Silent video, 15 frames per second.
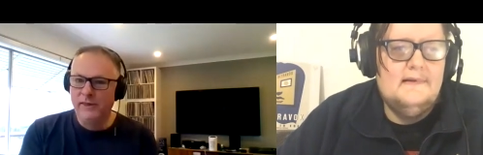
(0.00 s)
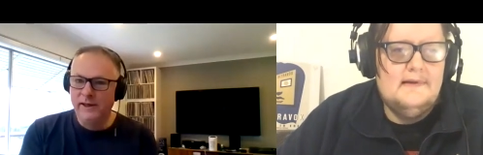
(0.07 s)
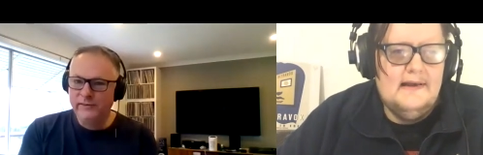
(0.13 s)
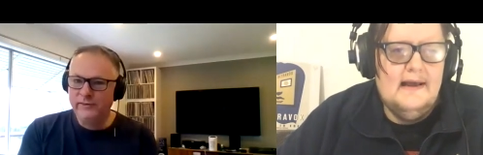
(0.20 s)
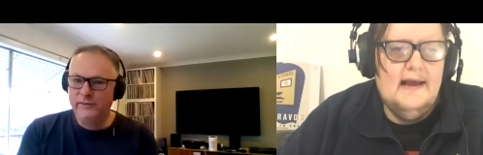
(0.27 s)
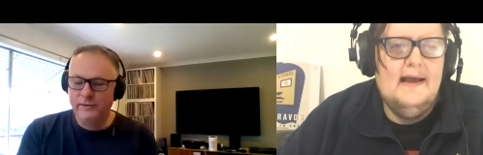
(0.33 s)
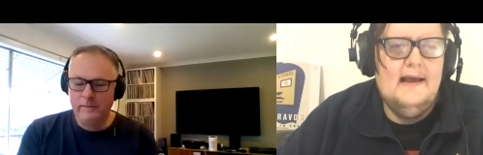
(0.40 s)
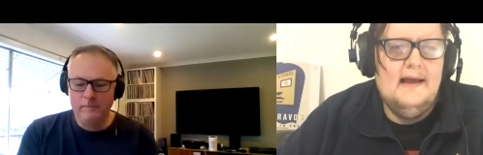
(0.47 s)
Speaker 1: But
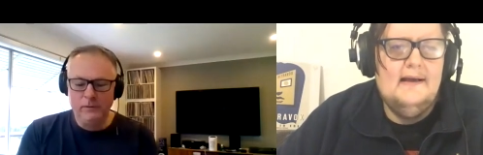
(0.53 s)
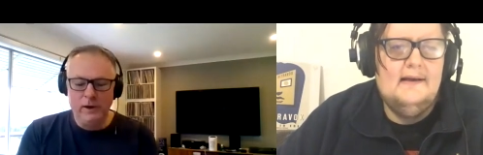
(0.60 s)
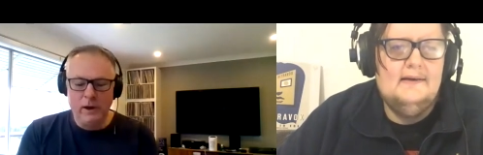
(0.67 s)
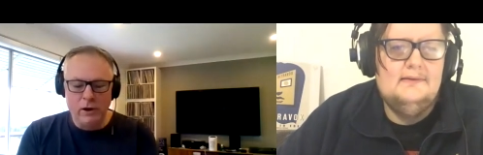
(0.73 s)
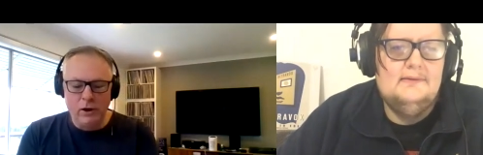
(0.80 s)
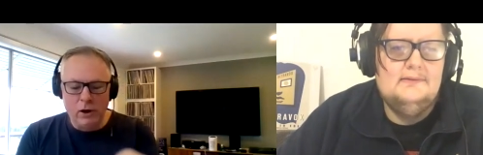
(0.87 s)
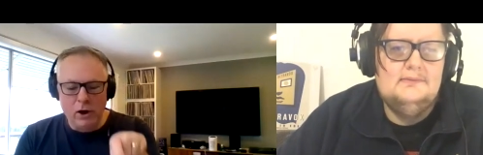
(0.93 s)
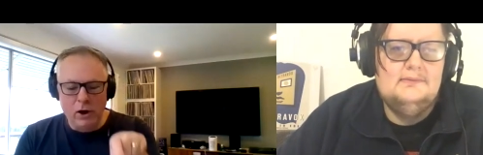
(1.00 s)
that's
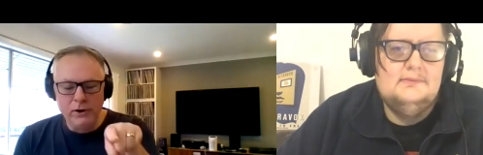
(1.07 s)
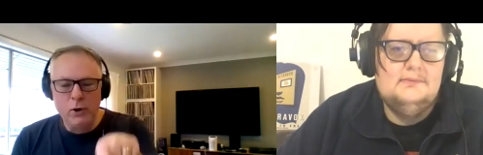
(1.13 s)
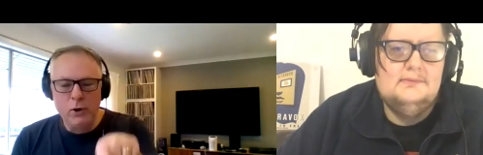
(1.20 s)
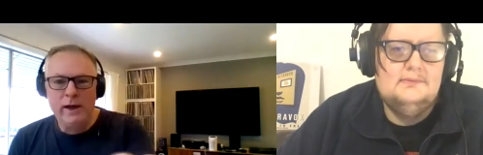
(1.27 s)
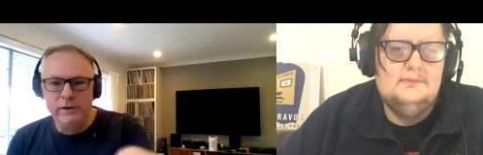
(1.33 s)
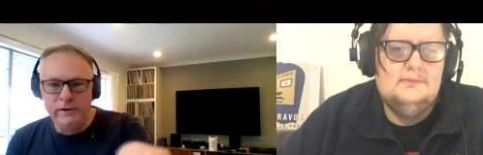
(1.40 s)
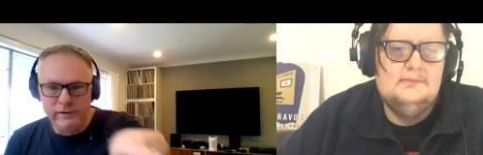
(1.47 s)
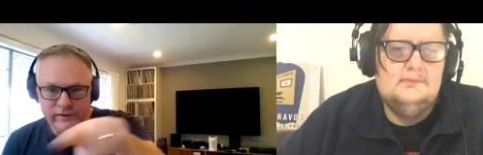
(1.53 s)
yeah. I
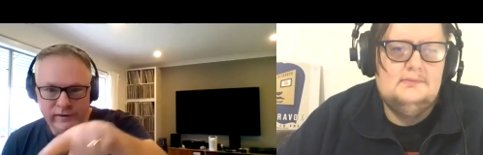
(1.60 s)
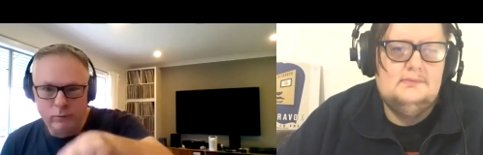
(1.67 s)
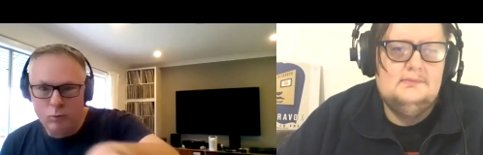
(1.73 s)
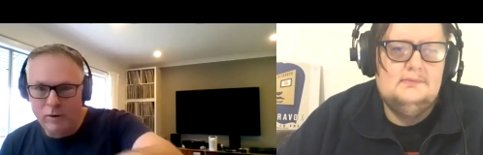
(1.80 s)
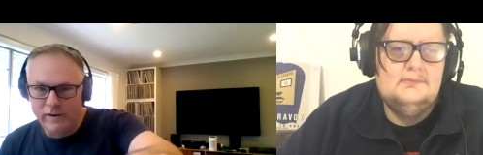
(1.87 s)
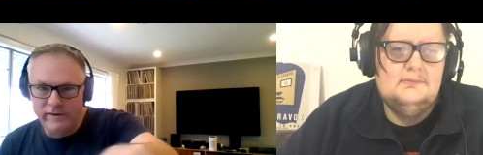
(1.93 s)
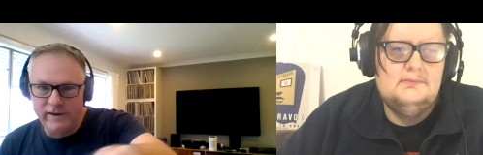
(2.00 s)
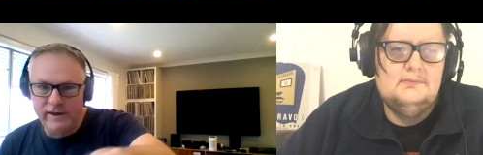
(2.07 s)
know how you
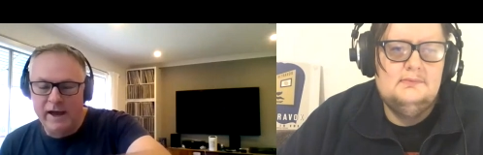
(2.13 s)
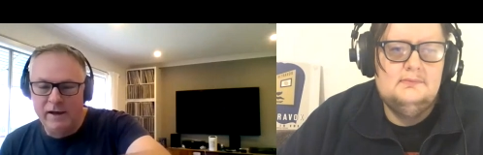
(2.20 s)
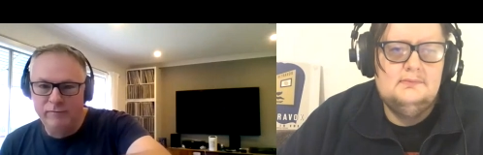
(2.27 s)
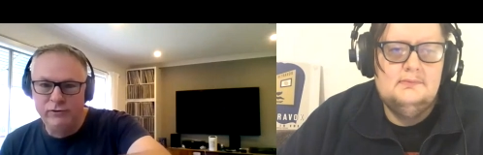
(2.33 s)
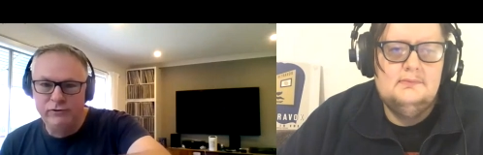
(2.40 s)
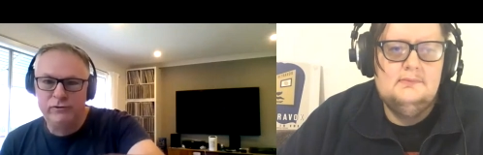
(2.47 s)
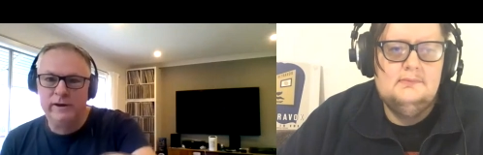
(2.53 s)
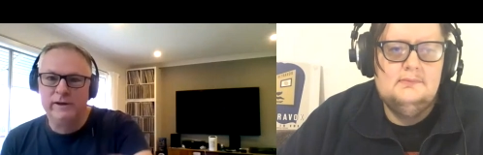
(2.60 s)
said one of the
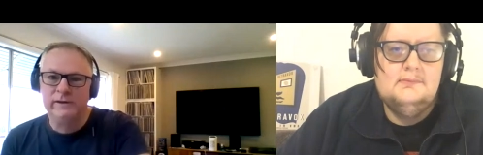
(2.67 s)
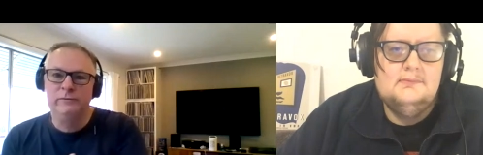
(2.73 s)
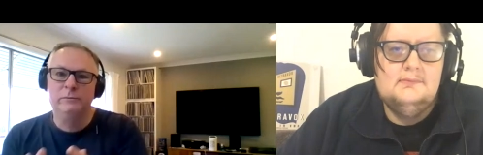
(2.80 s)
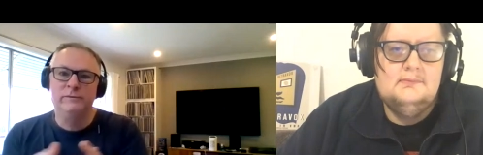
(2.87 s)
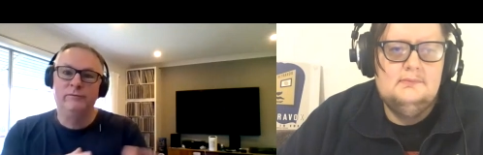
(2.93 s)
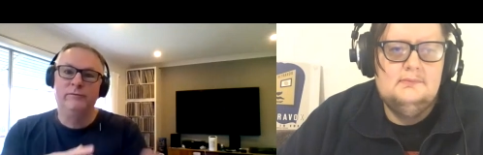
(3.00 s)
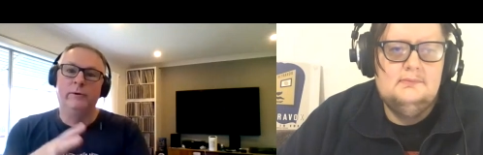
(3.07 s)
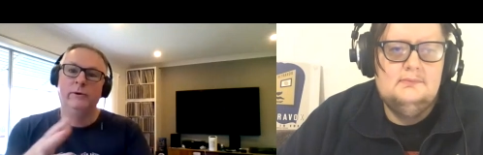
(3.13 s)
other
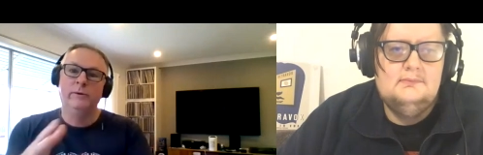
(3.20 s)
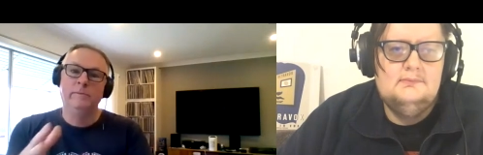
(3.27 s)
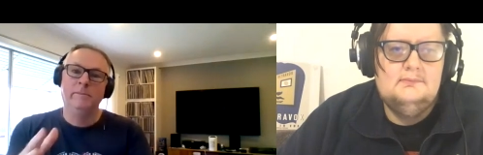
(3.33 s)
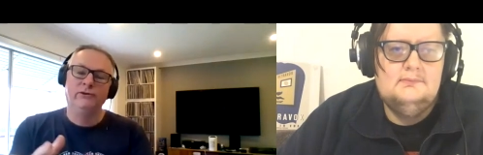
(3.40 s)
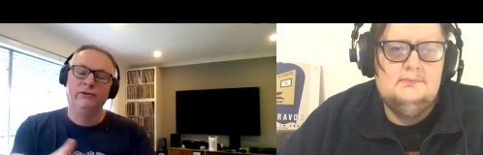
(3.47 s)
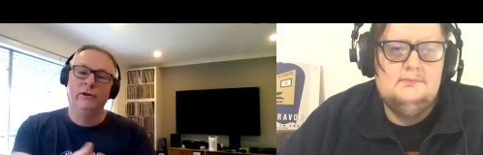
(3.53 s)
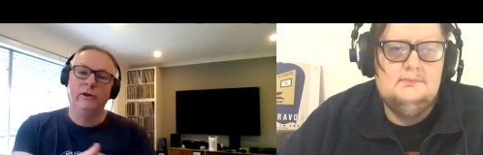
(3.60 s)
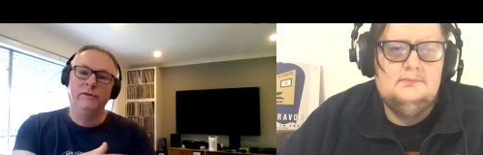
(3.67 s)
tracks was very
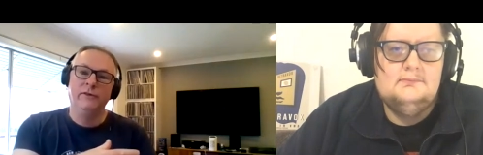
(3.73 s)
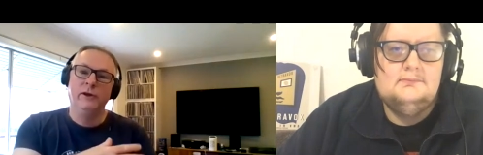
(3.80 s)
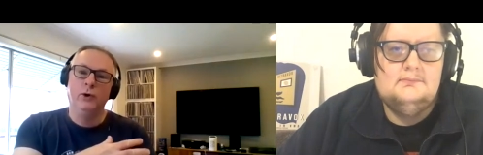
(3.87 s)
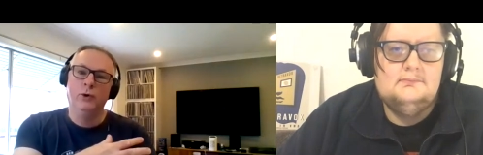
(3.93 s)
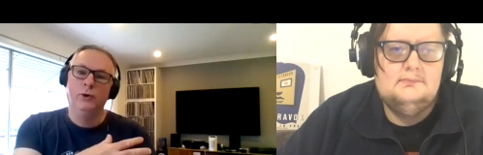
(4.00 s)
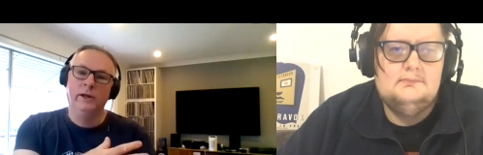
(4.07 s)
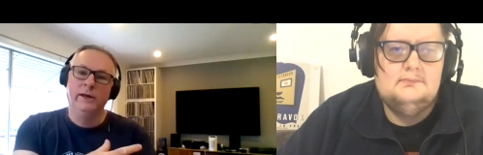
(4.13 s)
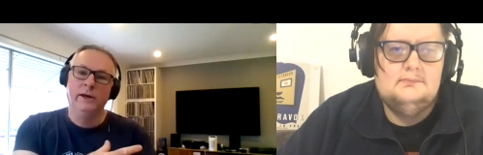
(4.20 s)
much like
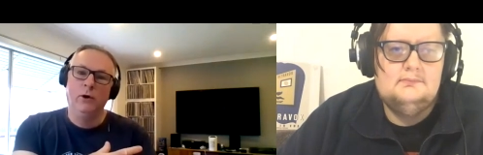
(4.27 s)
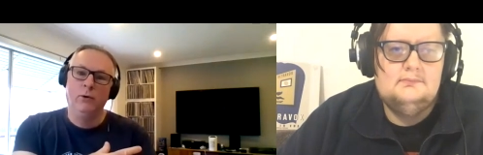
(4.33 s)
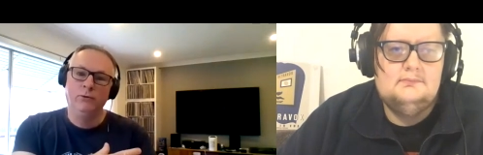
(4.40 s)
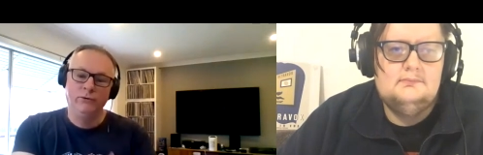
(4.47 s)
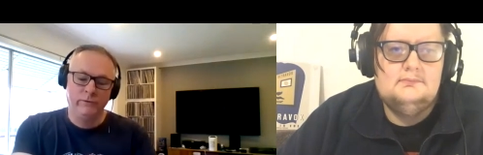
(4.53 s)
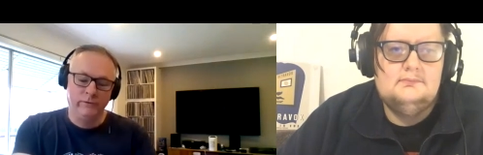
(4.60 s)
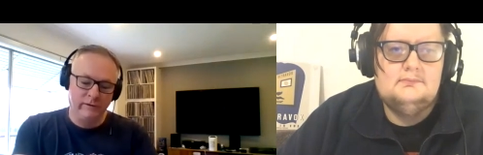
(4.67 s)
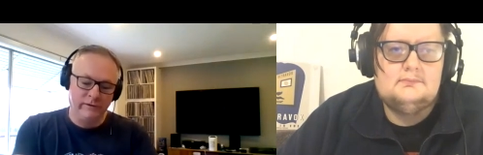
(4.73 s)
the early
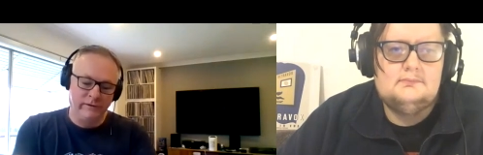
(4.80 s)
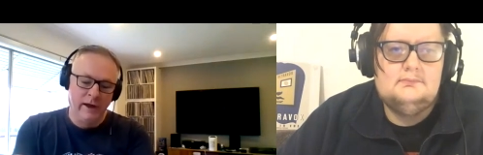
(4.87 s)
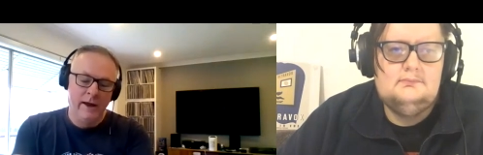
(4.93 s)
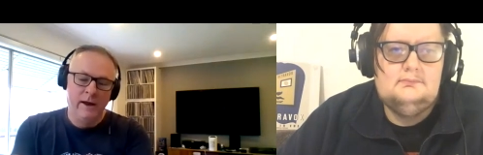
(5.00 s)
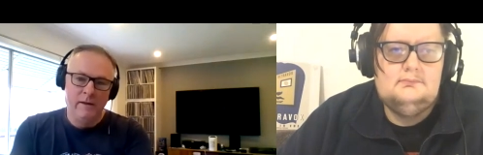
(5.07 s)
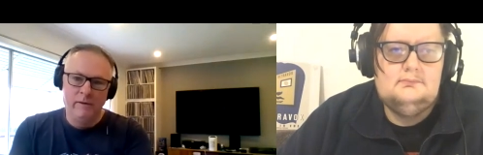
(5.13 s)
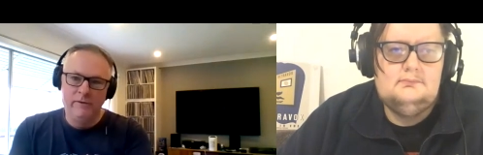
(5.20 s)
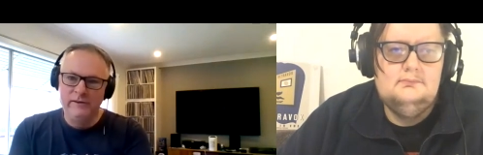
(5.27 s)
Ultravox.
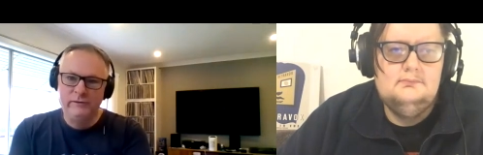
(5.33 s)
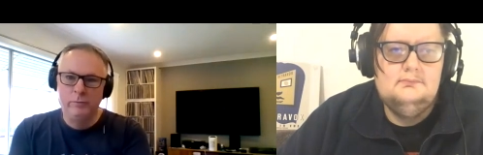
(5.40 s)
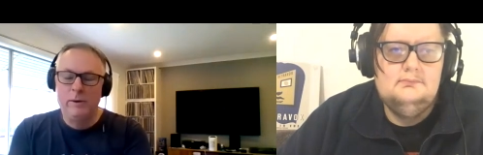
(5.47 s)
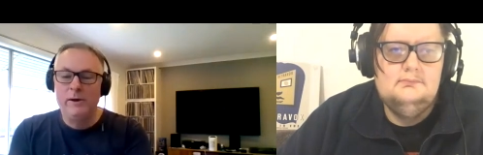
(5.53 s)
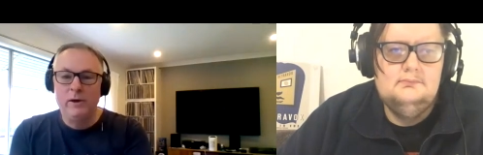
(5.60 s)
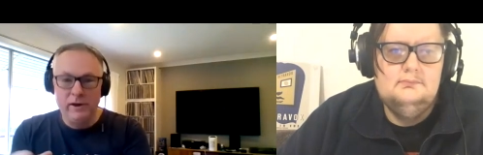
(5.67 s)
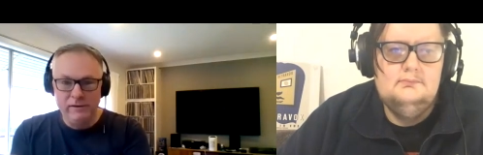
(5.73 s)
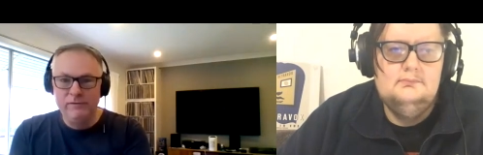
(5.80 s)

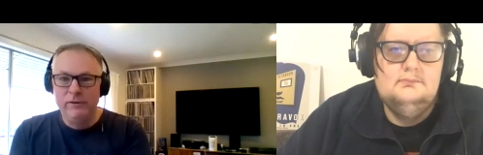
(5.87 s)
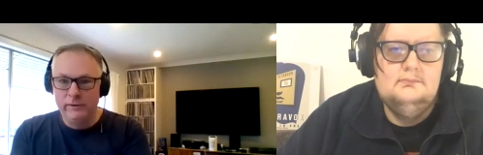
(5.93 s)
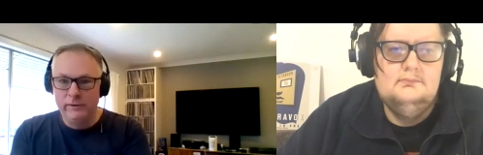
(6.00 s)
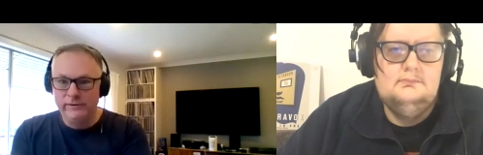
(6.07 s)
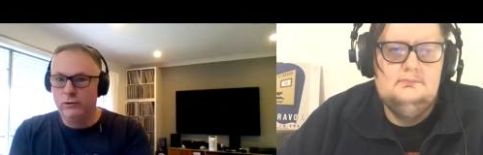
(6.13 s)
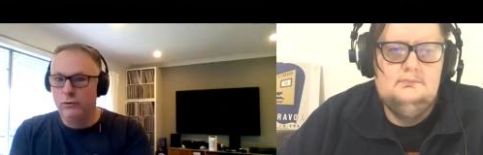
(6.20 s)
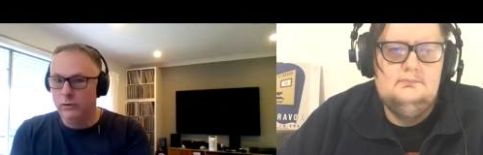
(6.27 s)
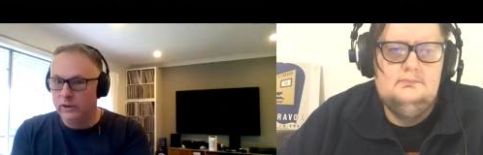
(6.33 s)
This one, even
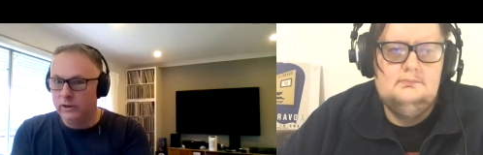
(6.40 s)
though it's